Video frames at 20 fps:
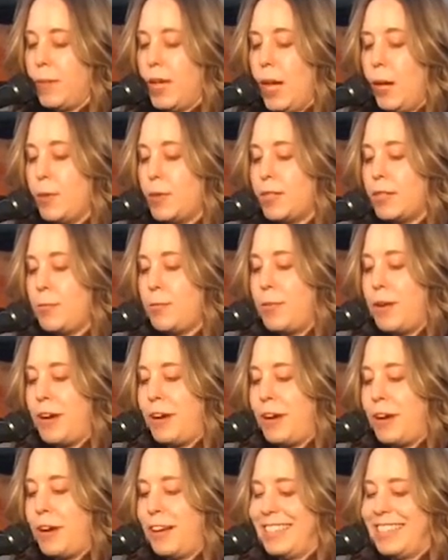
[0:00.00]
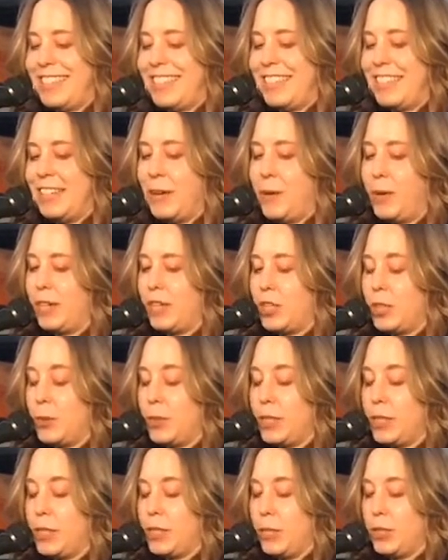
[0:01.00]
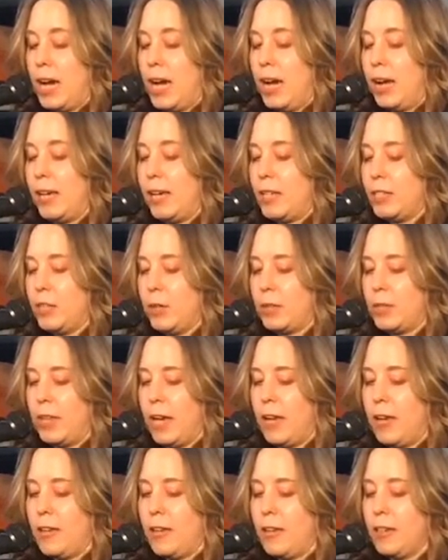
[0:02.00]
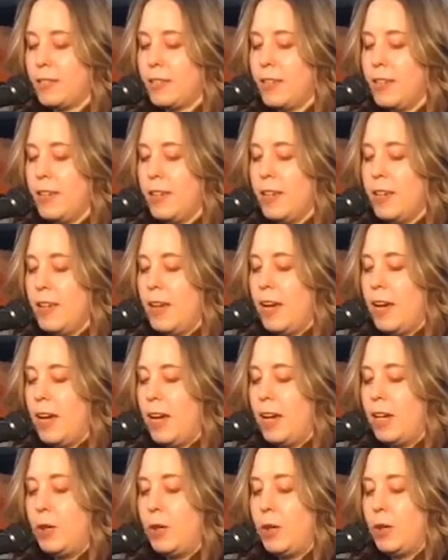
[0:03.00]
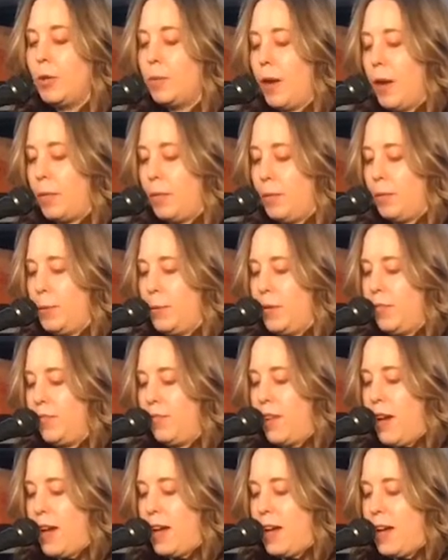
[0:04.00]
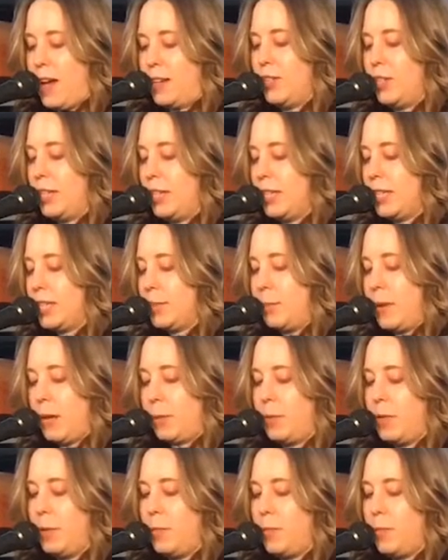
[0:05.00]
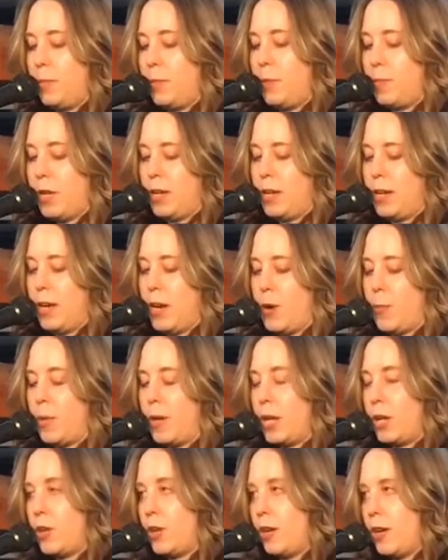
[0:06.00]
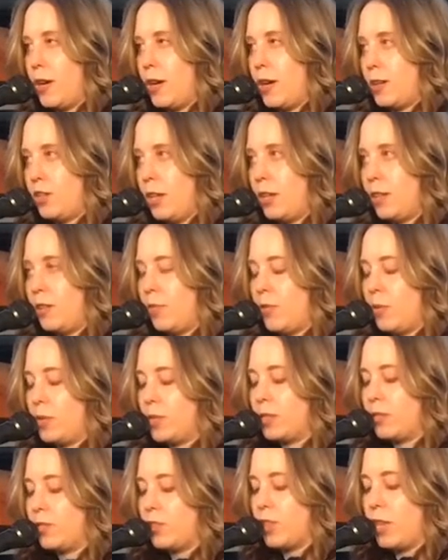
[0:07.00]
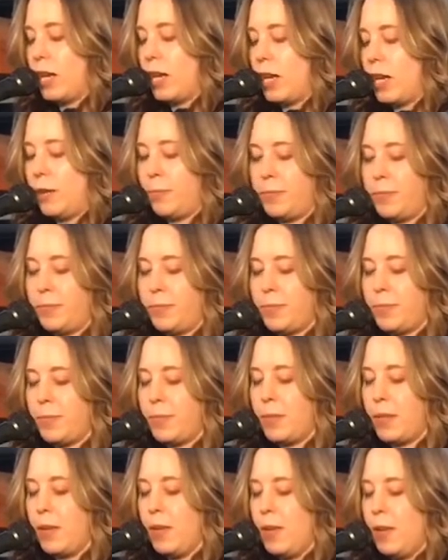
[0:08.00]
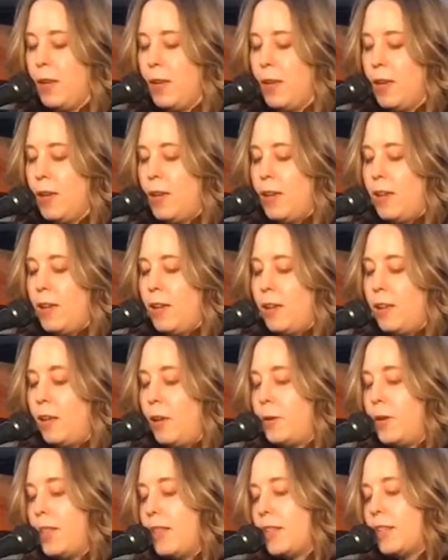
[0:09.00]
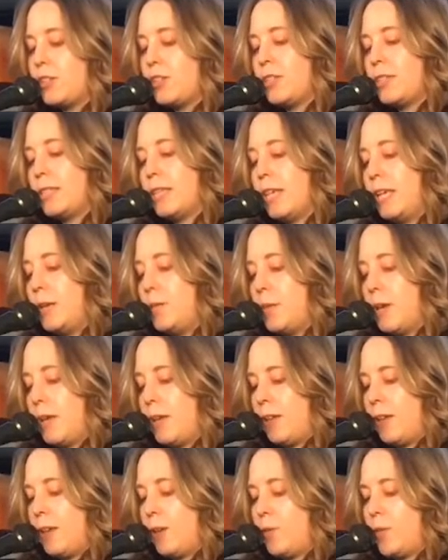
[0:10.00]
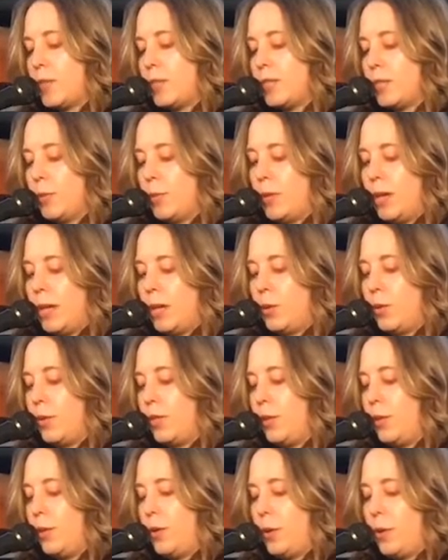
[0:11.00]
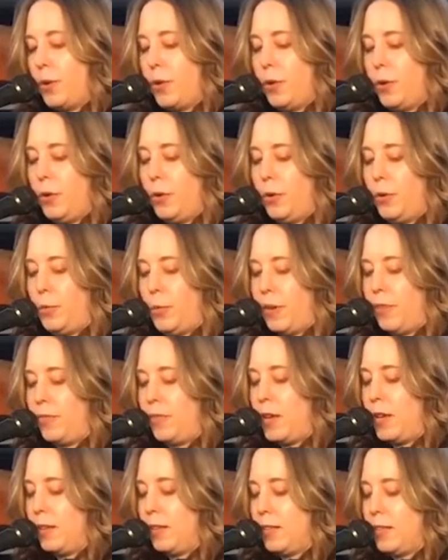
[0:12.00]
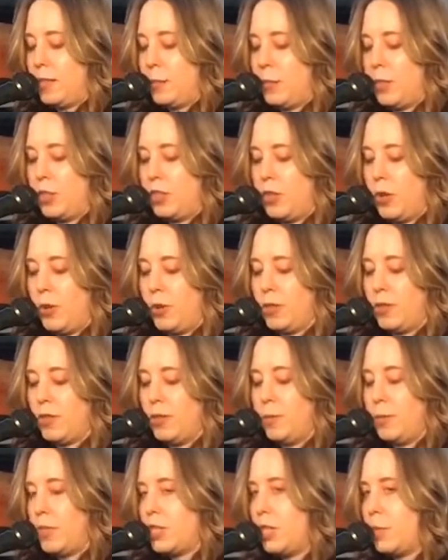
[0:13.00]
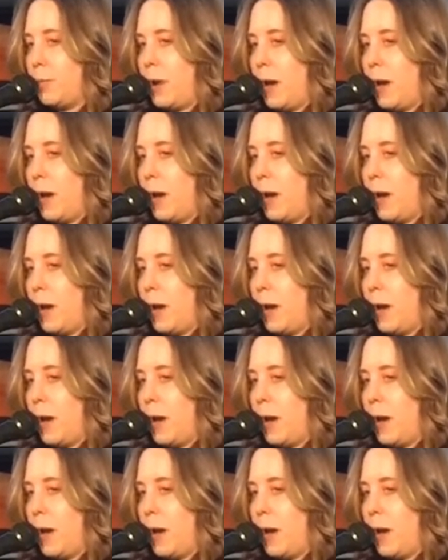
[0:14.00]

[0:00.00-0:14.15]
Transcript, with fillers: I was embarrassed, knowing she was used to high-end hotels. I knew it would probably be fine. She didn't expect me to be a millionaire, but I could not shake the voice of shame. Chloe thinks she's emailing once a week with you know who, my friend Elizabeth joked, but she's